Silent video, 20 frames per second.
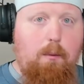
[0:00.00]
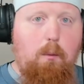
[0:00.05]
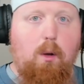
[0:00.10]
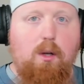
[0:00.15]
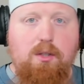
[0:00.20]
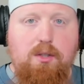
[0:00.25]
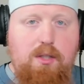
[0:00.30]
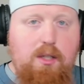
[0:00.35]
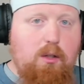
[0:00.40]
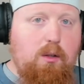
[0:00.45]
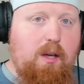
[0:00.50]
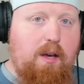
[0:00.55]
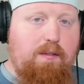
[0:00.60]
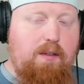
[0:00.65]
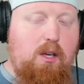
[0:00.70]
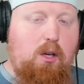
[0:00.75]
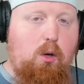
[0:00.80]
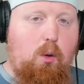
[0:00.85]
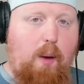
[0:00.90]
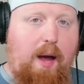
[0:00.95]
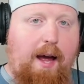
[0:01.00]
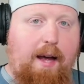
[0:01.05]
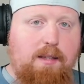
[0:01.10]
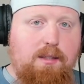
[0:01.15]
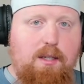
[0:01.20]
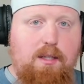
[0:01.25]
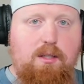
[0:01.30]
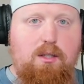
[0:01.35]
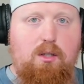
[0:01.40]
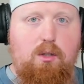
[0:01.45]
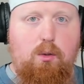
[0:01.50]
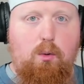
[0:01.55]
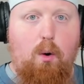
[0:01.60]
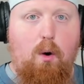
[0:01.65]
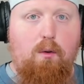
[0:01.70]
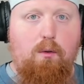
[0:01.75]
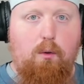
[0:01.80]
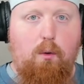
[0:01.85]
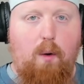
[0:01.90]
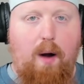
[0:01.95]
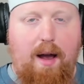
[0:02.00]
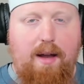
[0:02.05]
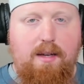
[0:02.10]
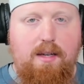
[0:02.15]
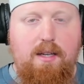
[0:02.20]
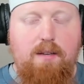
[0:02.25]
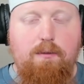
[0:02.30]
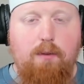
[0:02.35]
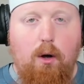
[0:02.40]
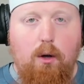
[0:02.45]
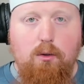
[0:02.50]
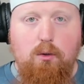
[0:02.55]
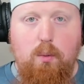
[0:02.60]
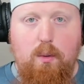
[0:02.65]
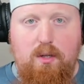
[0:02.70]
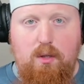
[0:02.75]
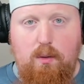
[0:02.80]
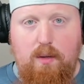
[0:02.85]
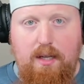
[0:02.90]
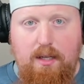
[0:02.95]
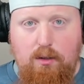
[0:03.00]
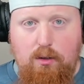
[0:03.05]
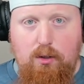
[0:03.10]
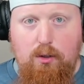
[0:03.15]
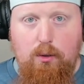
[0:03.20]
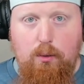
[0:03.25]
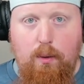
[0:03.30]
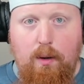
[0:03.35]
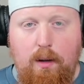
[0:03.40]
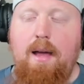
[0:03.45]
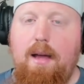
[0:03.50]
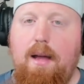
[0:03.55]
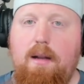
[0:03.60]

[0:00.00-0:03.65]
while still giving you access to override defaults when you need to.